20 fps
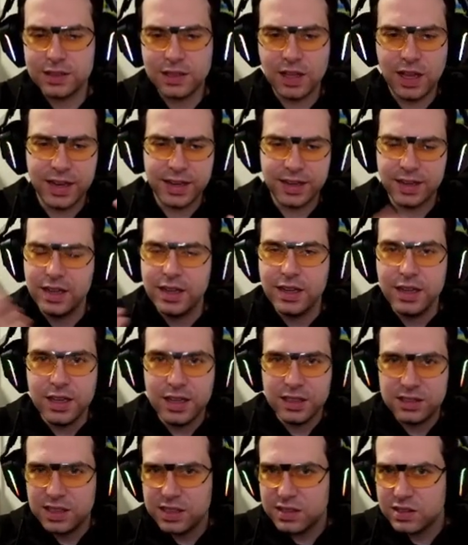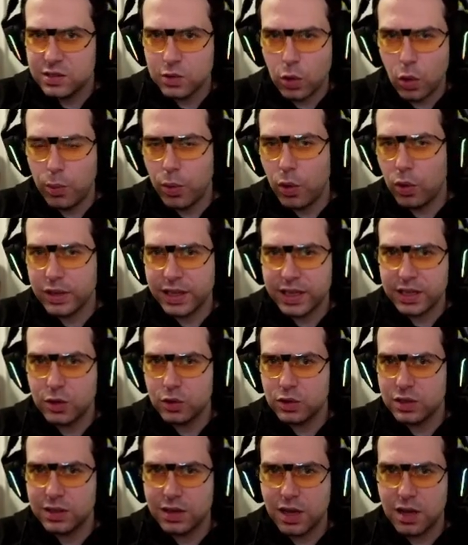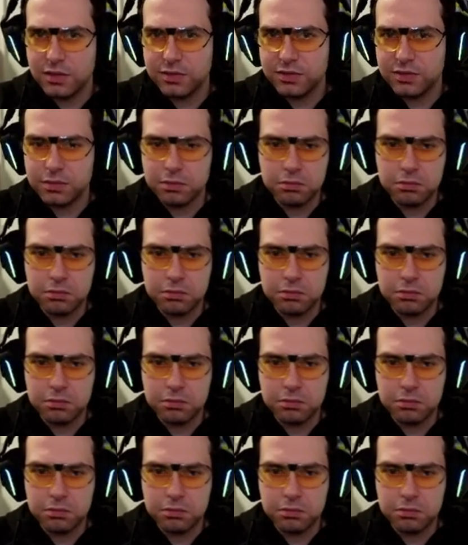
Like, is he snowballing good enough?